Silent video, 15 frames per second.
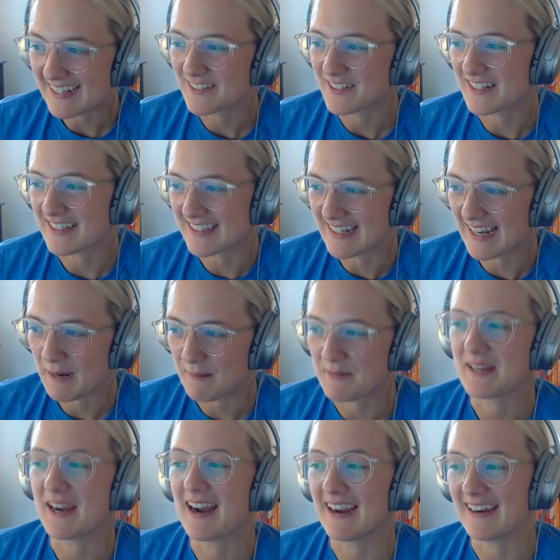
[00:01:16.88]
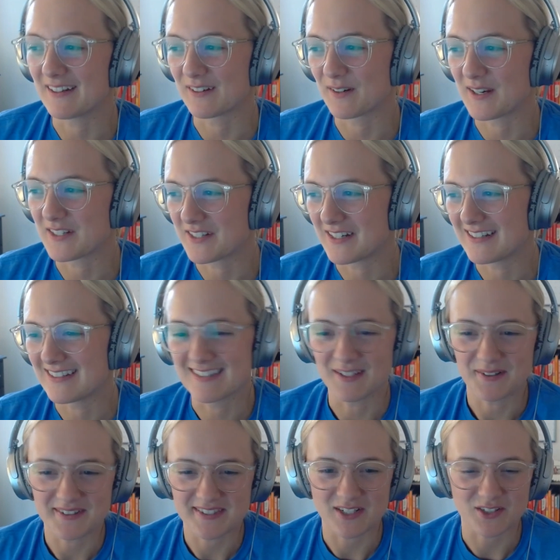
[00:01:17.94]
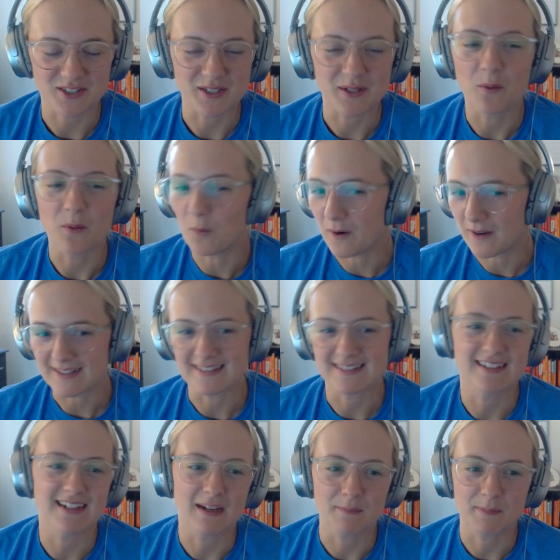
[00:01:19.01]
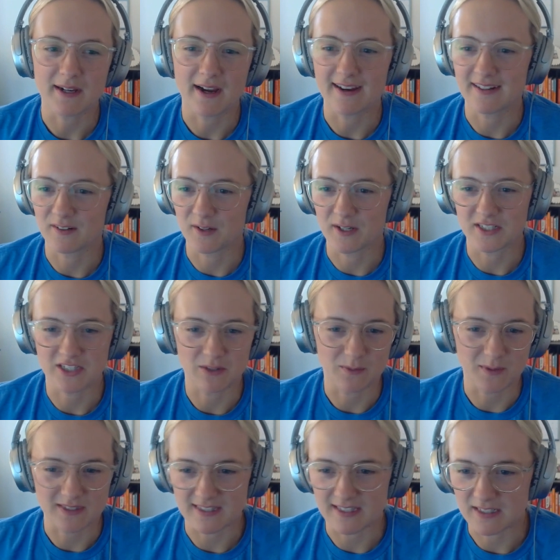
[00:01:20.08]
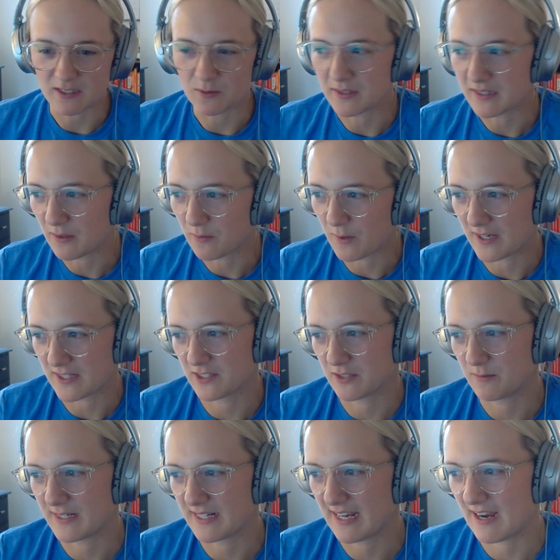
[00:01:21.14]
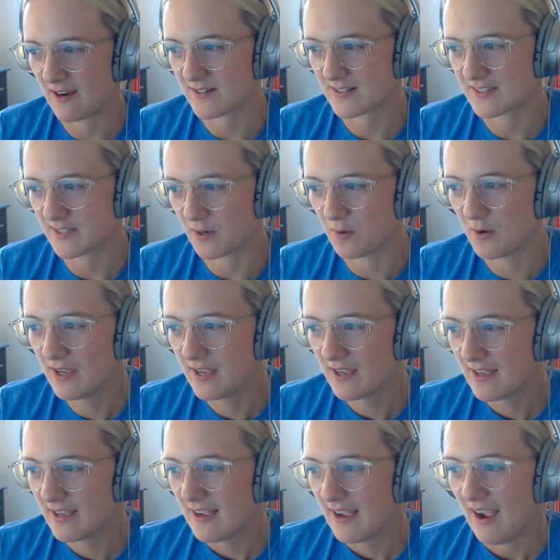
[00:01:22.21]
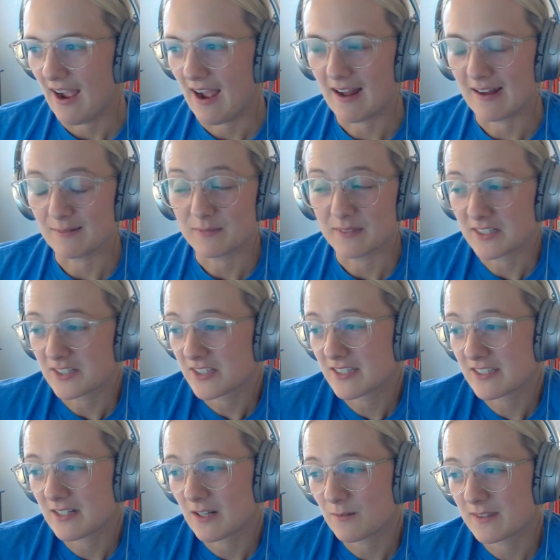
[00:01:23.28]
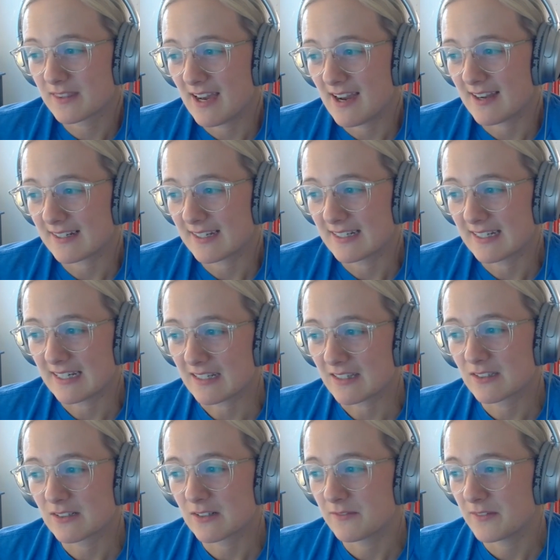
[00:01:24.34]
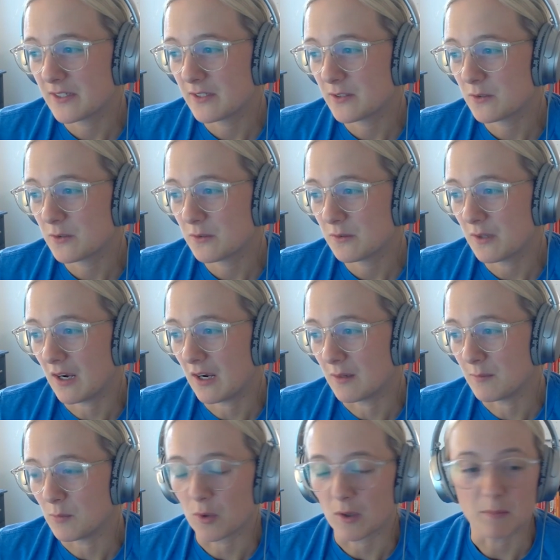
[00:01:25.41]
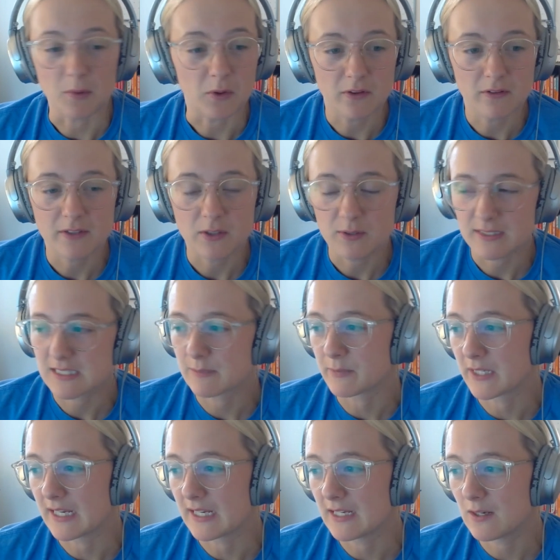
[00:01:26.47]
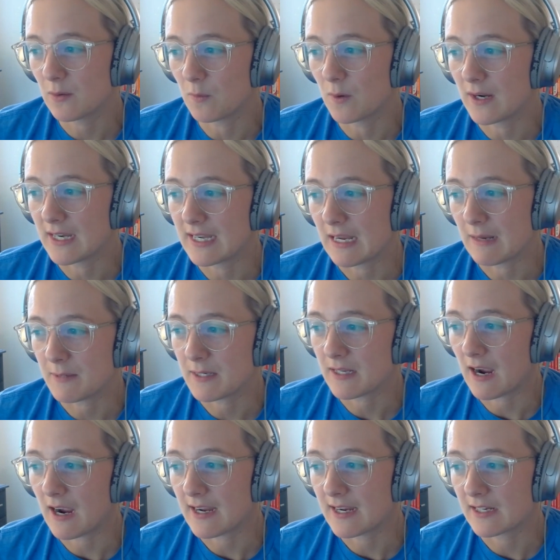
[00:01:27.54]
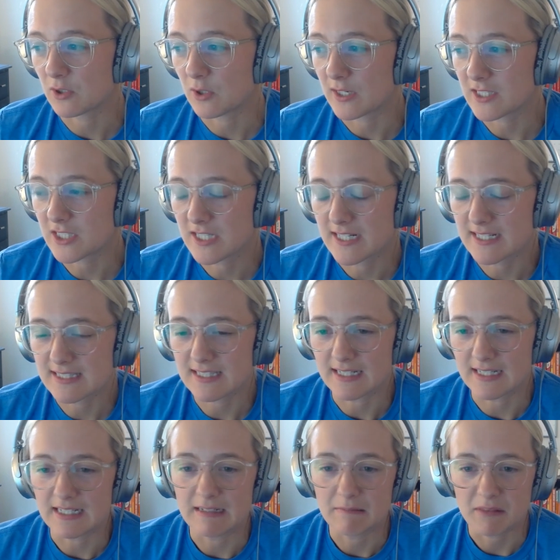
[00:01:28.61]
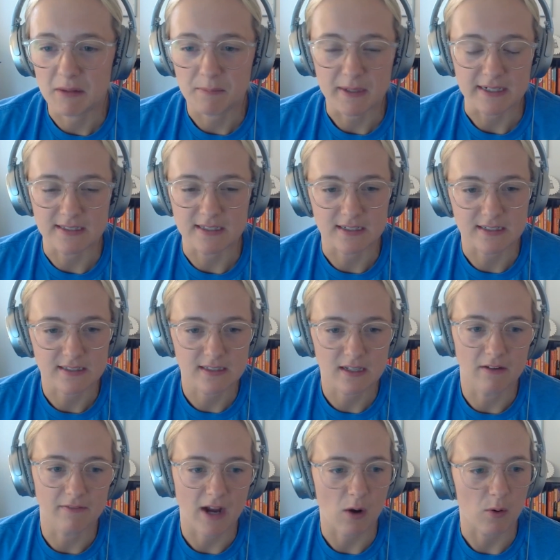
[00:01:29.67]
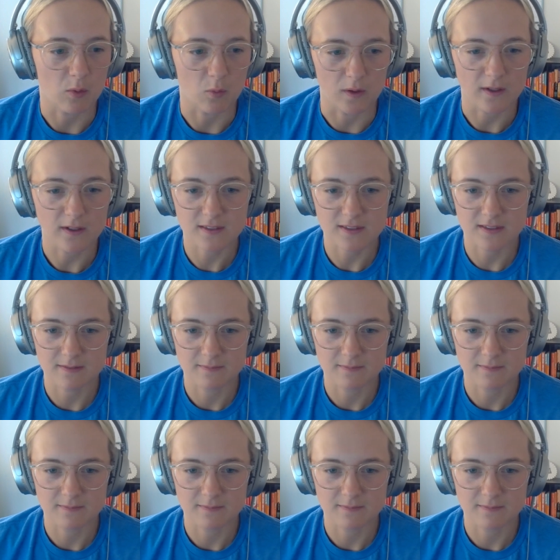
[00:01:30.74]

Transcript: is an API integration. So essentially, what is an API integration? What's the deal with it? Why should we care? So let's just start with that. Can either of you or both of you explain what an API integration is and the basics of how it works?